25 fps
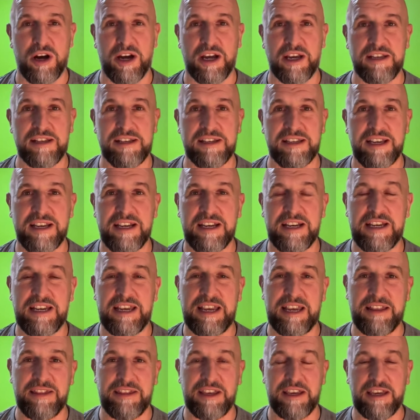tries
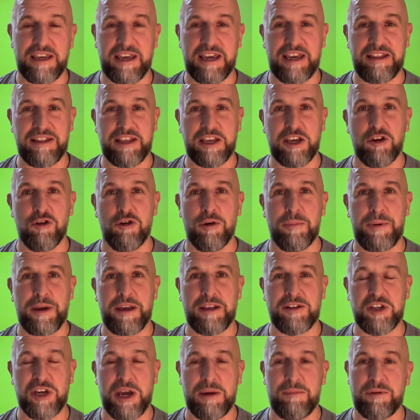in the
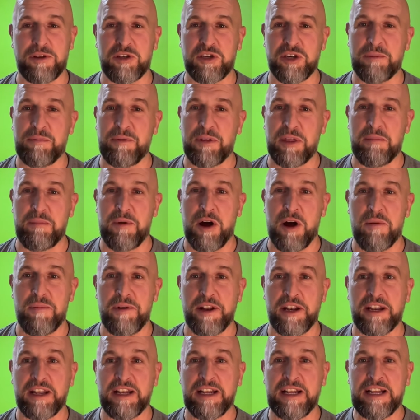European Championship at the
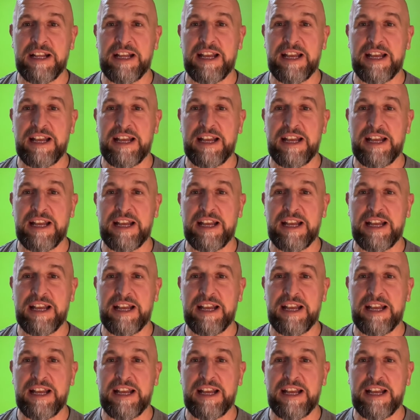moment.